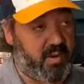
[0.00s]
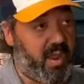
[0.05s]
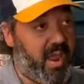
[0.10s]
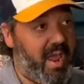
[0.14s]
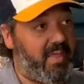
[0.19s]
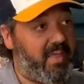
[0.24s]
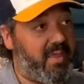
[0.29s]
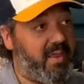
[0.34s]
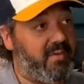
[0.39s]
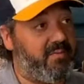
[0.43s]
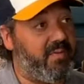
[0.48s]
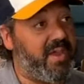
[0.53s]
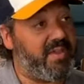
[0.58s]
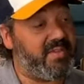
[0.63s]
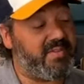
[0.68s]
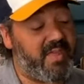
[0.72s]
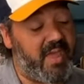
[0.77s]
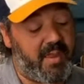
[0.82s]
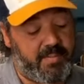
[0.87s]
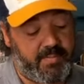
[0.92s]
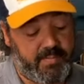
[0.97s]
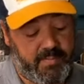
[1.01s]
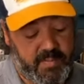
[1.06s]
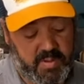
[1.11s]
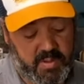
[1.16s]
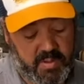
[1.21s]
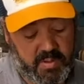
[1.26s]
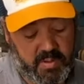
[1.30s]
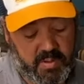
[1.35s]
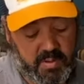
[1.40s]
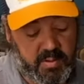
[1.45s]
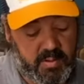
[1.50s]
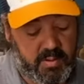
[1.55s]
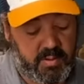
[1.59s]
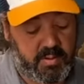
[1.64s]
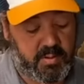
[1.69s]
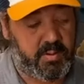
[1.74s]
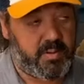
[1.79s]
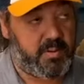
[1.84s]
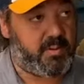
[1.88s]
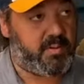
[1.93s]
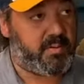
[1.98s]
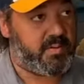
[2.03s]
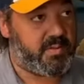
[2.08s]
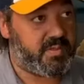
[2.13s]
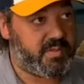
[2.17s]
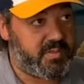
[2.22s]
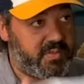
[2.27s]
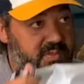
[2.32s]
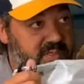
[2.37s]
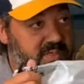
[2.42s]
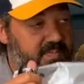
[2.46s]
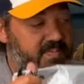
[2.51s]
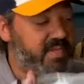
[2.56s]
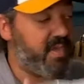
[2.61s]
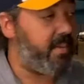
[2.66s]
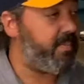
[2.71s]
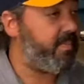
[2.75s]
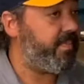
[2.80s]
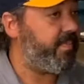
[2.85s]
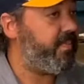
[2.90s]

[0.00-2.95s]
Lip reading: highly advise that. Zips up